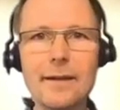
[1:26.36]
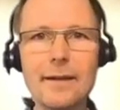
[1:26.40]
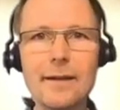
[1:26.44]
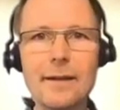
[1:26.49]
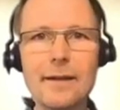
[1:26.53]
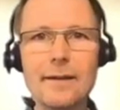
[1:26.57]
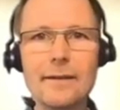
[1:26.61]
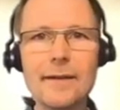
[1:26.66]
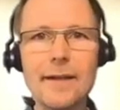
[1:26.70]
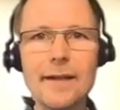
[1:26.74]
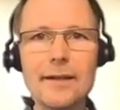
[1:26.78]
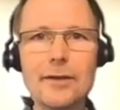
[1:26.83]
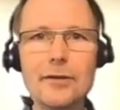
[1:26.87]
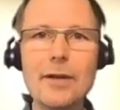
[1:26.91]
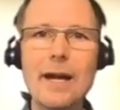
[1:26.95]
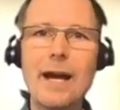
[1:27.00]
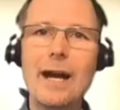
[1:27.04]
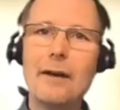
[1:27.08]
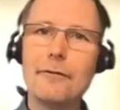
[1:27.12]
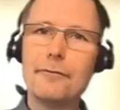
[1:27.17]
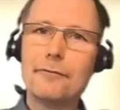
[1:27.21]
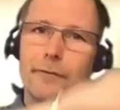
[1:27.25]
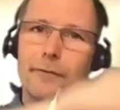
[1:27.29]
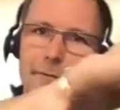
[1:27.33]
that you
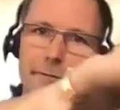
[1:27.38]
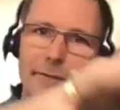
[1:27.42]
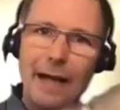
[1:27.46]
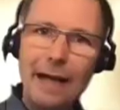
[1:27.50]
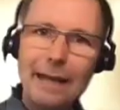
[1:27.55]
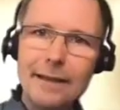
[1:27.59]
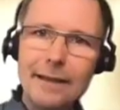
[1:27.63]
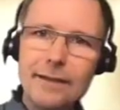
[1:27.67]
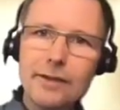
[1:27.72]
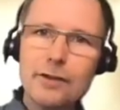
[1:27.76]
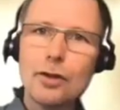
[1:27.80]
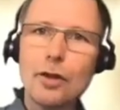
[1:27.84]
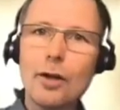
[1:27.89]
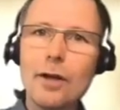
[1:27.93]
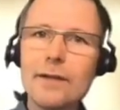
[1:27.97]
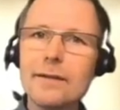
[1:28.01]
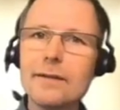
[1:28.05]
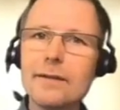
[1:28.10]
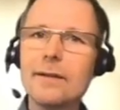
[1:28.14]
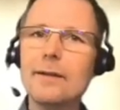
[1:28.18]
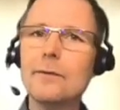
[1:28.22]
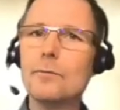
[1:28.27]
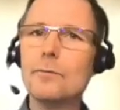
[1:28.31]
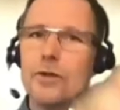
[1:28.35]
have valid
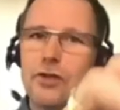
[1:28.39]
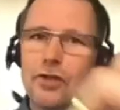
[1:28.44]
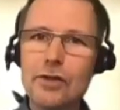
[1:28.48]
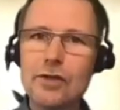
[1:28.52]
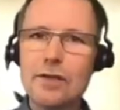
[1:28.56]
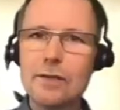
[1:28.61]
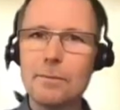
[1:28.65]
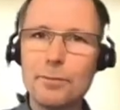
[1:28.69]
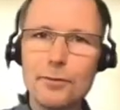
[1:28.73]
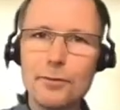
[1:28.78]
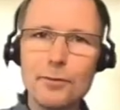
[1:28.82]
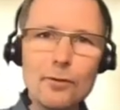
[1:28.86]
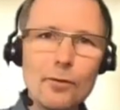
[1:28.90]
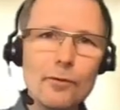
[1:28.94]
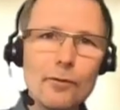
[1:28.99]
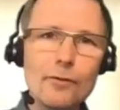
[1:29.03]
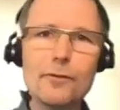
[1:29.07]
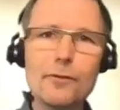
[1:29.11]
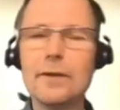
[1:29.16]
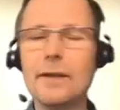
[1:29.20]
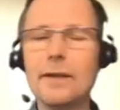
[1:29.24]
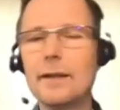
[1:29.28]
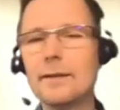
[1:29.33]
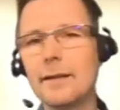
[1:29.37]
content, which is
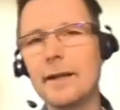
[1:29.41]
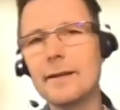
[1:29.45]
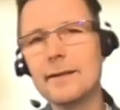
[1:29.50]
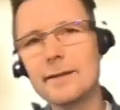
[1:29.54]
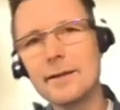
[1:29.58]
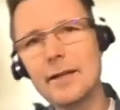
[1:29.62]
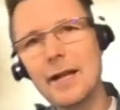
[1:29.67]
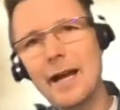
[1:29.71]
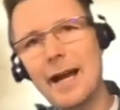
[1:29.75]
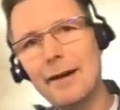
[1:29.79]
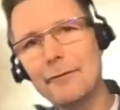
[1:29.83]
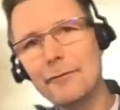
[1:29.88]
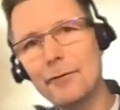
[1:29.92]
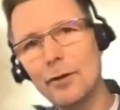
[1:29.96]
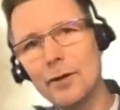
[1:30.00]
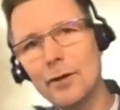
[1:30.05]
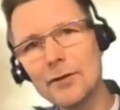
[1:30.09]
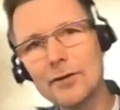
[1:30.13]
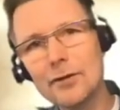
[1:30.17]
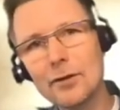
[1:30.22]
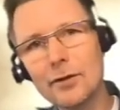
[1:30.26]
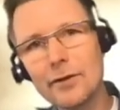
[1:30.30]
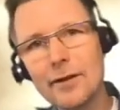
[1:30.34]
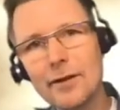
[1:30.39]
approved, and you have
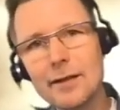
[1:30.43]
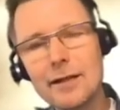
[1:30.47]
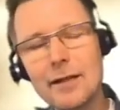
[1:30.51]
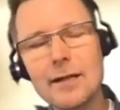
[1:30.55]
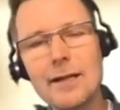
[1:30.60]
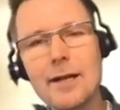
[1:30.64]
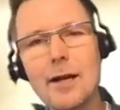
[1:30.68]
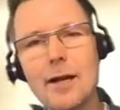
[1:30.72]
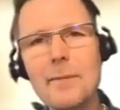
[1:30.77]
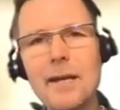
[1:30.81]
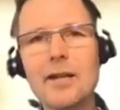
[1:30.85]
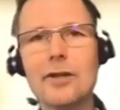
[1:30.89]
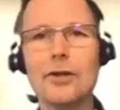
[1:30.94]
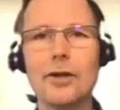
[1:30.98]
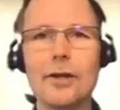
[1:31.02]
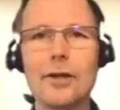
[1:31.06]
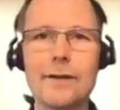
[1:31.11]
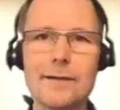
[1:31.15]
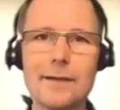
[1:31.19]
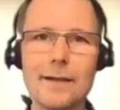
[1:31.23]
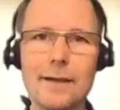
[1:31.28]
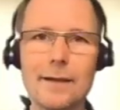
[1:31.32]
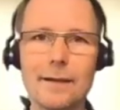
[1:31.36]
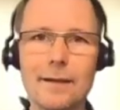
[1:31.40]
also the dynamic
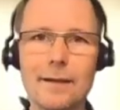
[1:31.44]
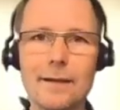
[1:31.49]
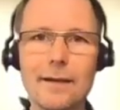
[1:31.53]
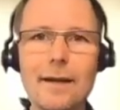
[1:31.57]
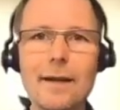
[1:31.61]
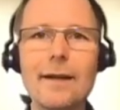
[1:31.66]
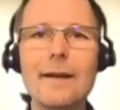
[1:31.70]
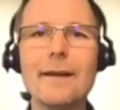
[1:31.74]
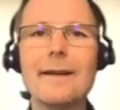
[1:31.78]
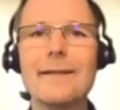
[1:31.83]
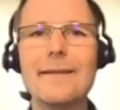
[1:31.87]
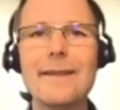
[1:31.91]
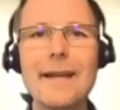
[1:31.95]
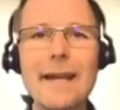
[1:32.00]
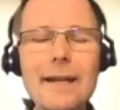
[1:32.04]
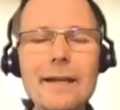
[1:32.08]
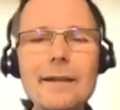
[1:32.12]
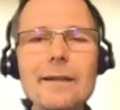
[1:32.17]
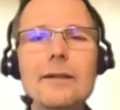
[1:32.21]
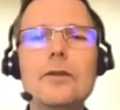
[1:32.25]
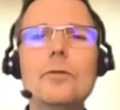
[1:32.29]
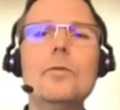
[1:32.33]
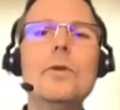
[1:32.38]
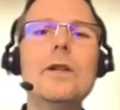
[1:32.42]
content,
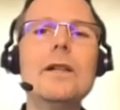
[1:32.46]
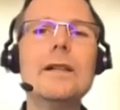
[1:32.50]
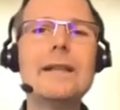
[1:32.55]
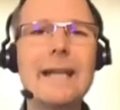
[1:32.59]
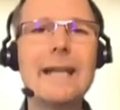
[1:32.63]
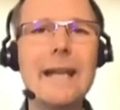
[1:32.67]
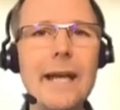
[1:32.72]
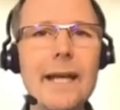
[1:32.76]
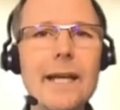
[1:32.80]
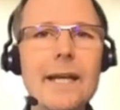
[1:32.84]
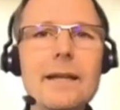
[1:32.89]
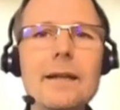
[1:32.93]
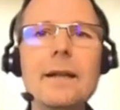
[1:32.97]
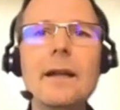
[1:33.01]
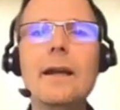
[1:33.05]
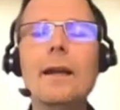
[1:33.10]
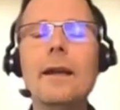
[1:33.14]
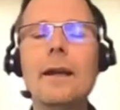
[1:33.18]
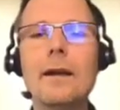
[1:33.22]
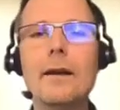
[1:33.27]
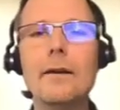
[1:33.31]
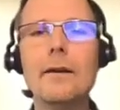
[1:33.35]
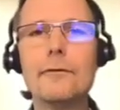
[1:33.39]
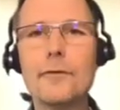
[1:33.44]
then you will gain
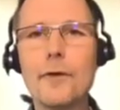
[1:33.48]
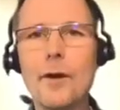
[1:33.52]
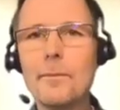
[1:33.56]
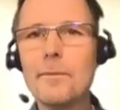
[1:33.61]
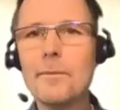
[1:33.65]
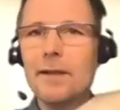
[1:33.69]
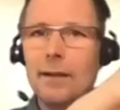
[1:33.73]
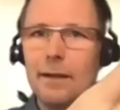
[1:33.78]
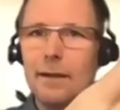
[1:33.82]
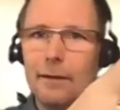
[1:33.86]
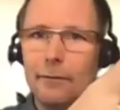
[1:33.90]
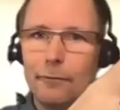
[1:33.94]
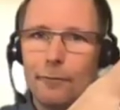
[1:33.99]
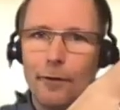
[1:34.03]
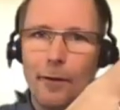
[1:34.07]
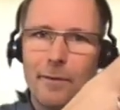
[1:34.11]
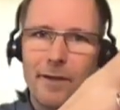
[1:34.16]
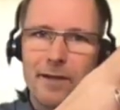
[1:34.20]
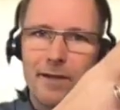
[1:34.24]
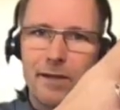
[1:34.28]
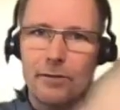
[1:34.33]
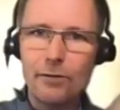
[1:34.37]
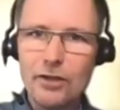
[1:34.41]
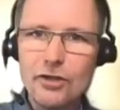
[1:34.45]
from the
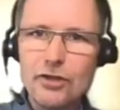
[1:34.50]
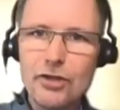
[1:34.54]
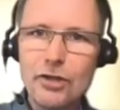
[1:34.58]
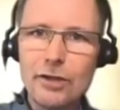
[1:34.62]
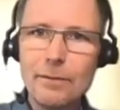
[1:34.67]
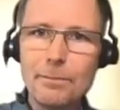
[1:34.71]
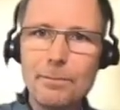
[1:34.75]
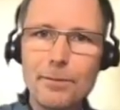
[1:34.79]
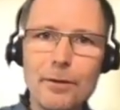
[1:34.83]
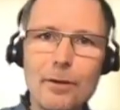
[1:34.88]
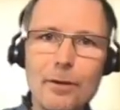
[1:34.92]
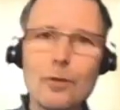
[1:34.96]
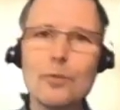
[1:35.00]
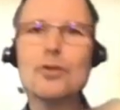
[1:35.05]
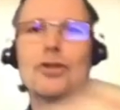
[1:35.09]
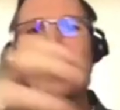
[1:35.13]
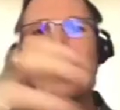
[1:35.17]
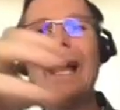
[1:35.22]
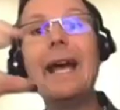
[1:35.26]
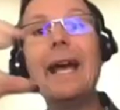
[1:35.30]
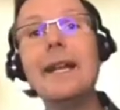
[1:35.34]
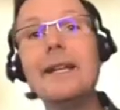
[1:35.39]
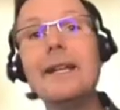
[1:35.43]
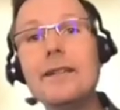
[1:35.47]
structured approach
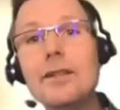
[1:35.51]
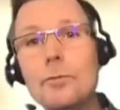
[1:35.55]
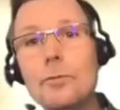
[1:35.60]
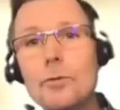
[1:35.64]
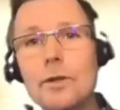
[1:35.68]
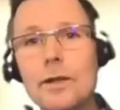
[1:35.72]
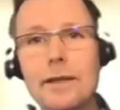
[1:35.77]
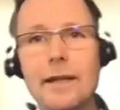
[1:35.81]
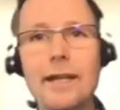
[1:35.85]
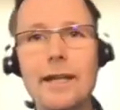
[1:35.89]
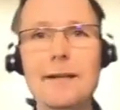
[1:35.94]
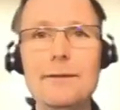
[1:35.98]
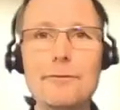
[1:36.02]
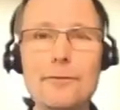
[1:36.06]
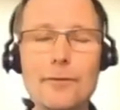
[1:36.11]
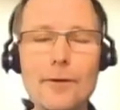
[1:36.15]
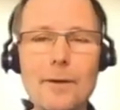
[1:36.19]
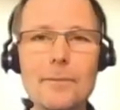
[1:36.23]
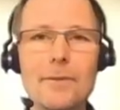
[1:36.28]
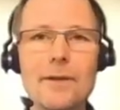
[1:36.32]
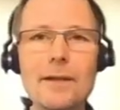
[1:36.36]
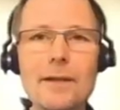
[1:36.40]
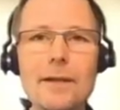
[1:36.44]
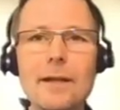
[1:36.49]
and you will gain from
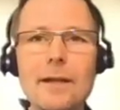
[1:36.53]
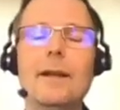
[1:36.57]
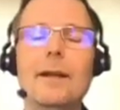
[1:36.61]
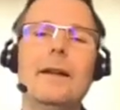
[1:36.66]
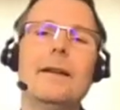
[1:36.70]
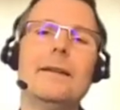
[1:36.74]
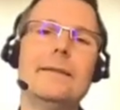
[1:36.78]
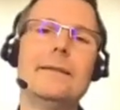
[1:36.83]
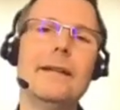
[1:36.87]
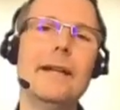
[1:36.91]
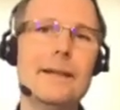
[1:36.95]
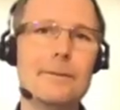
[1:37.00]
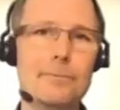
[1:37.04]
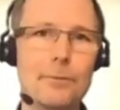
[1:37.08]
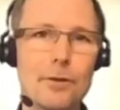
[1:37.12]
the network